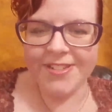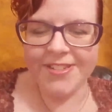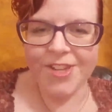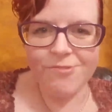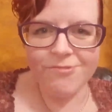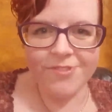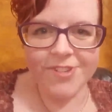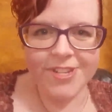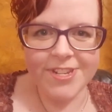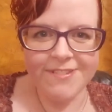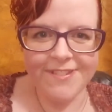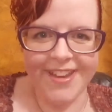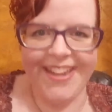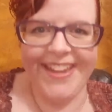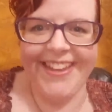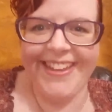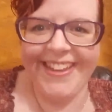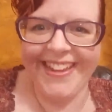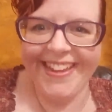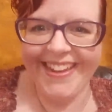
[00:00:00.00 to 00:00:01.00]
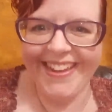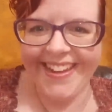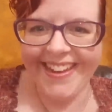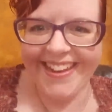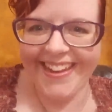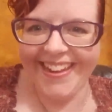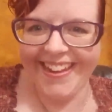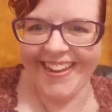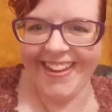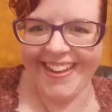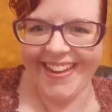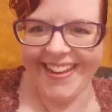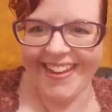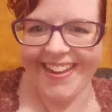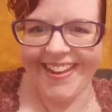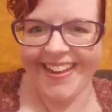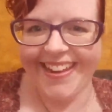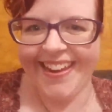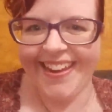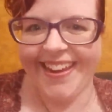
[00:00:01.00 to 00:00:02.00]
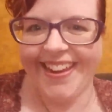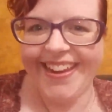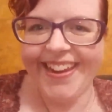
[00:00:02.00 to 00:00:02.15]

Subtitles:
Don't do it.